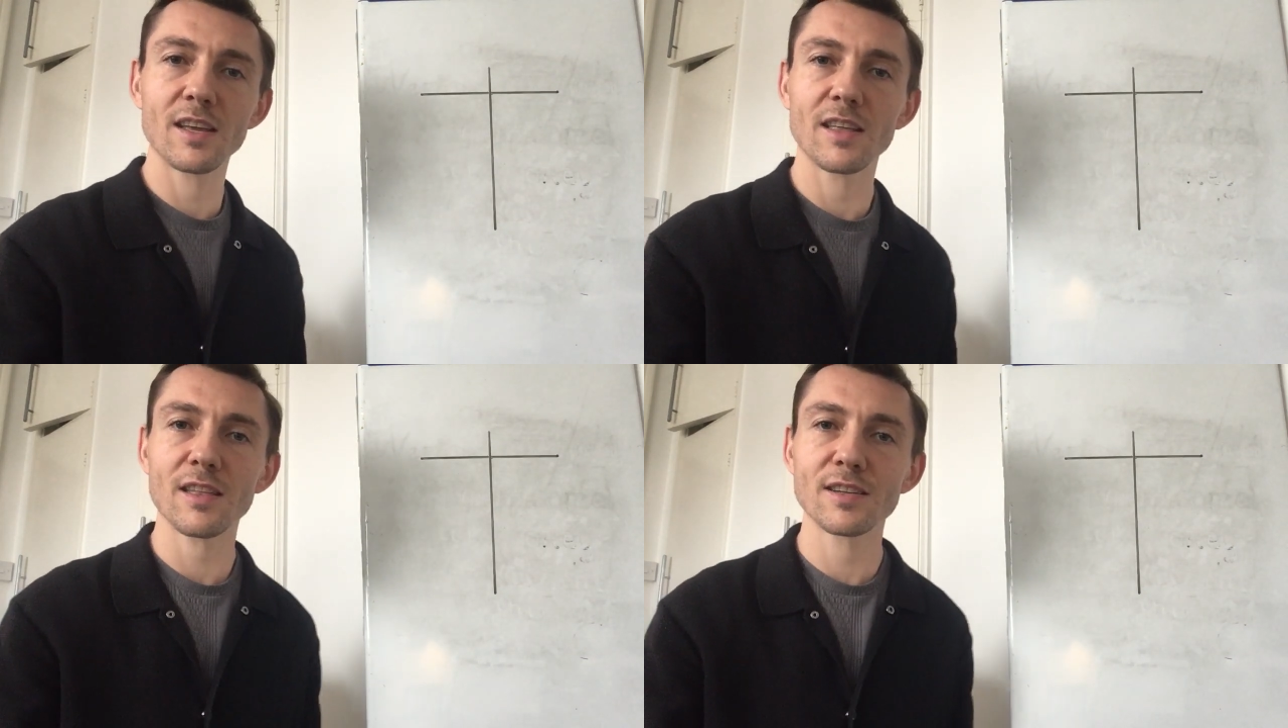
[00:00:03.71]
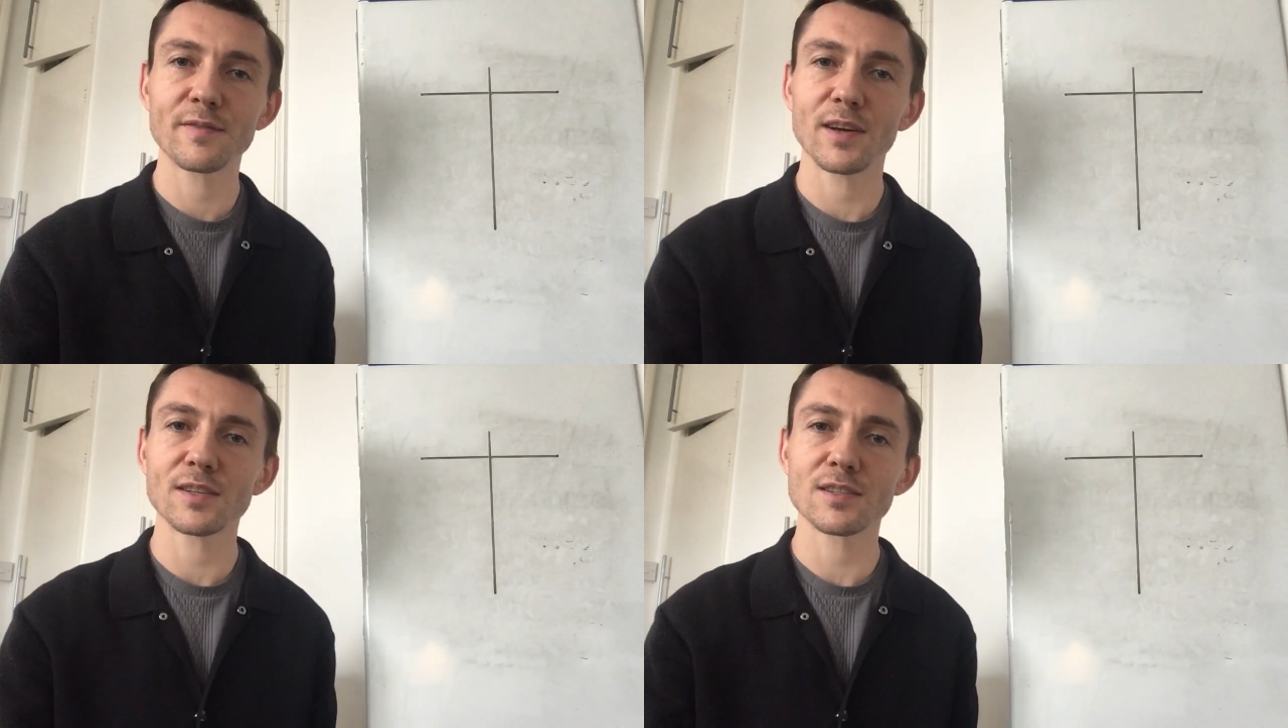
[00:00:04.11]
the
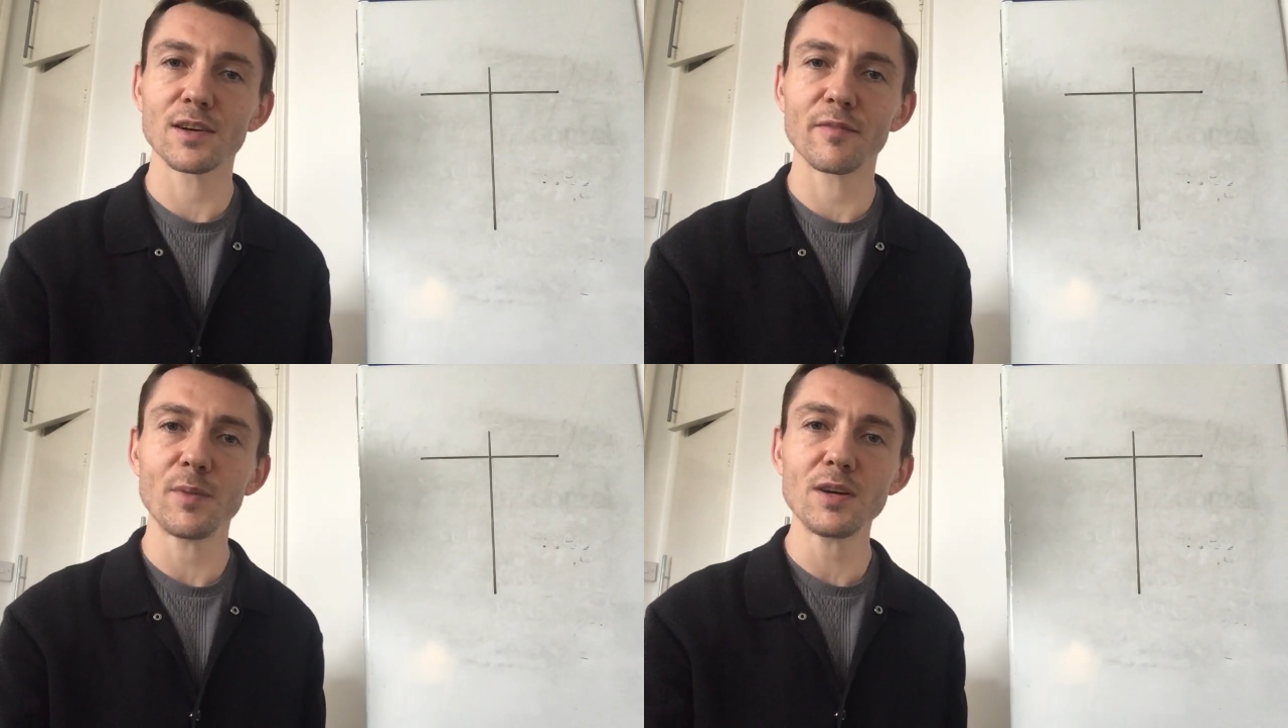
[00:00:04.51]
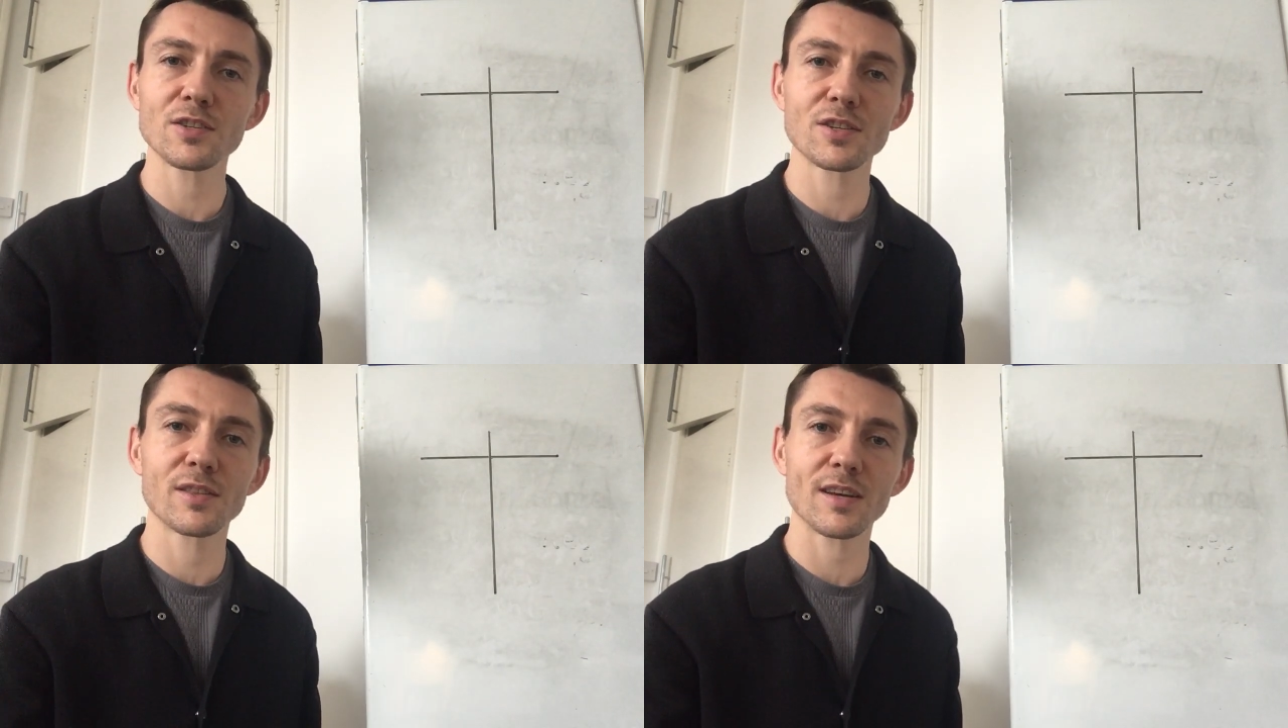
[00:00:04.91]
31st of
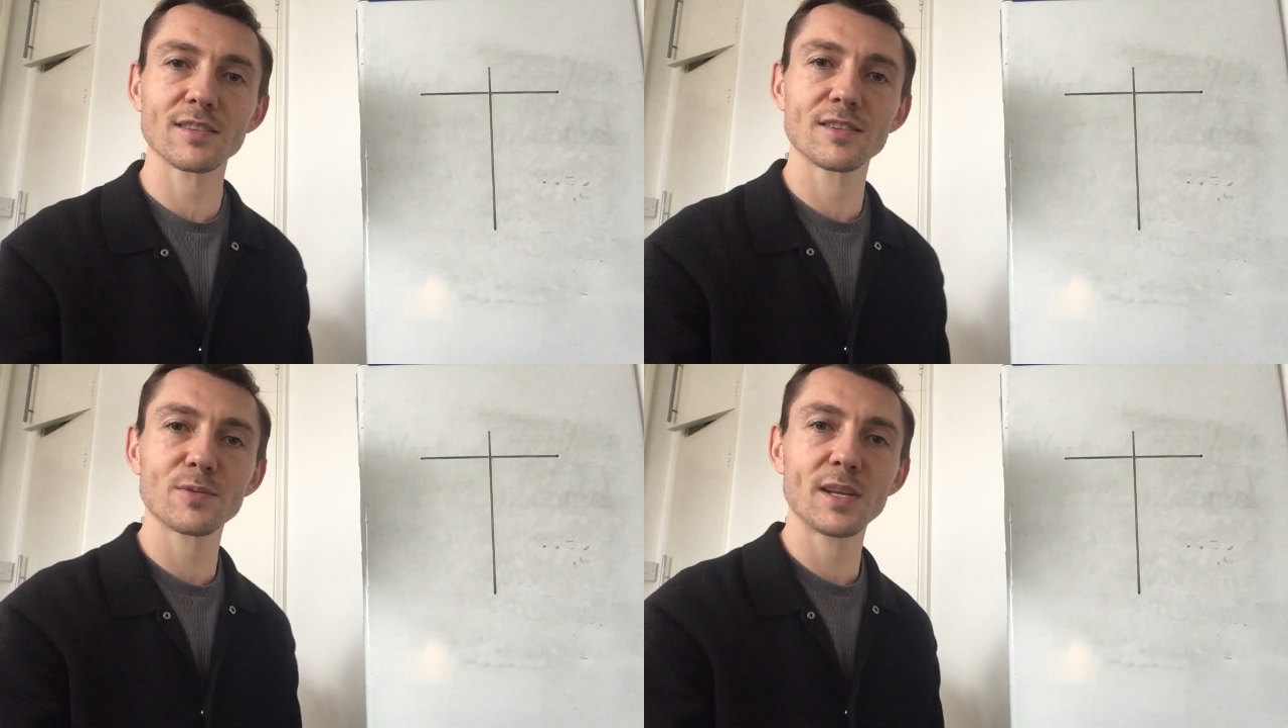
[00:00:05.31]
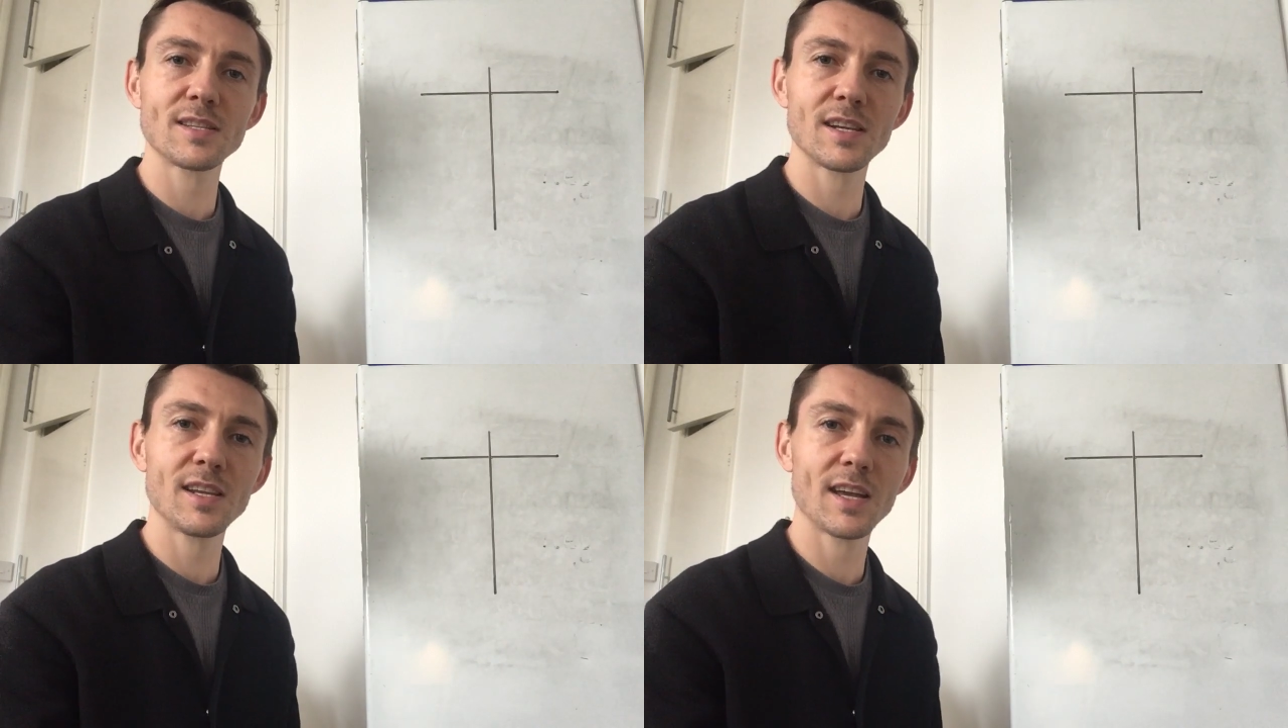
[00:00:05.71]
March
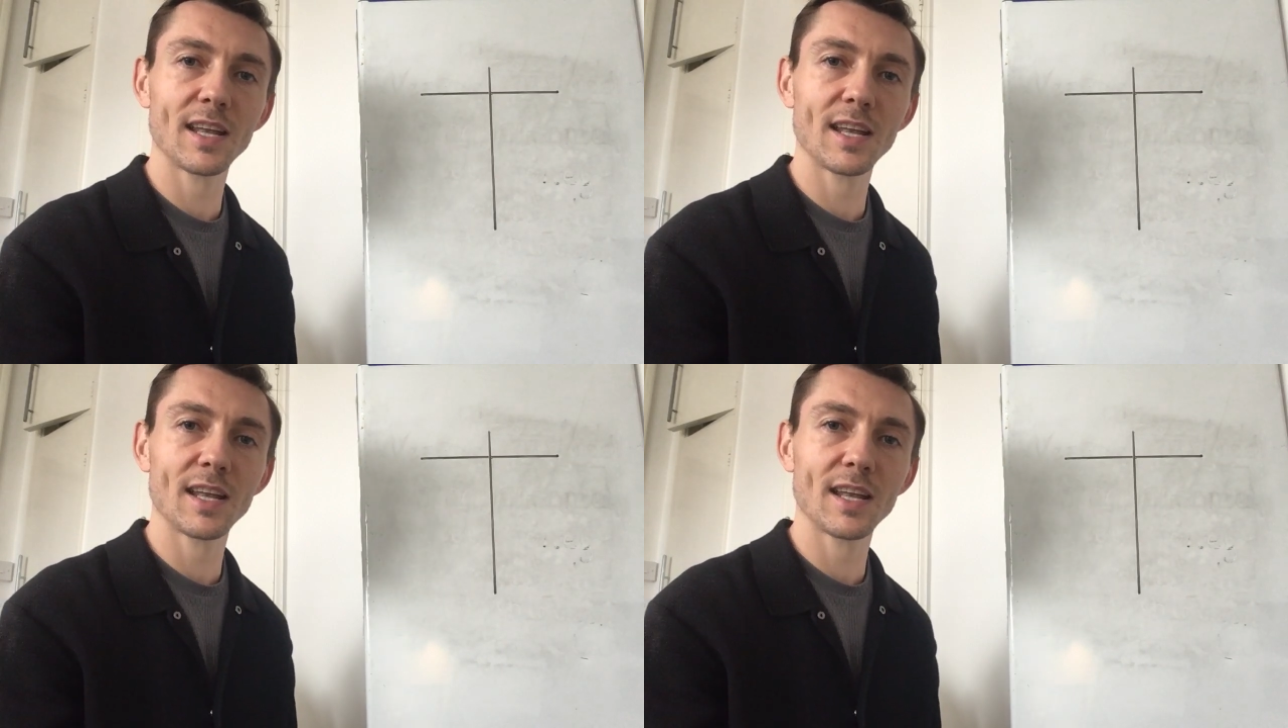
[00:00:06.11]
2020,